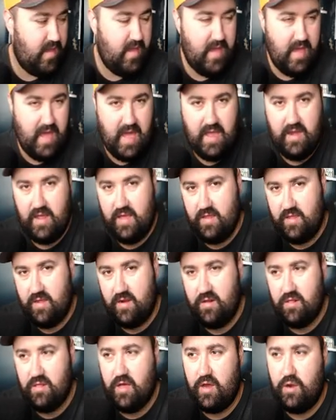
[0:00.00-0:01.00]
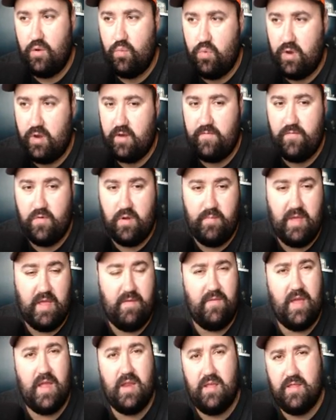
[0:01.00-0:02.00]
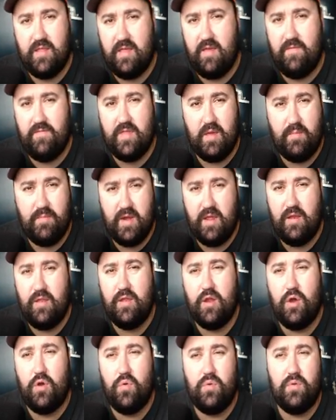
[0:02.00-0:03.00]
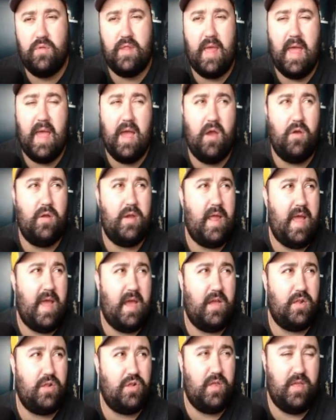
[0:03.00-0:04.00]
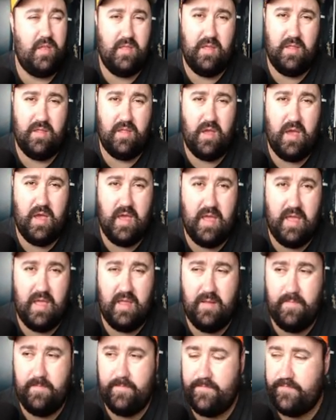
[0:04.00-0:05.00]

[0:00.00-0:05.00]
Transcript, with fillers: and isn't a lot of work for me. If any, if somebody knows how to actually design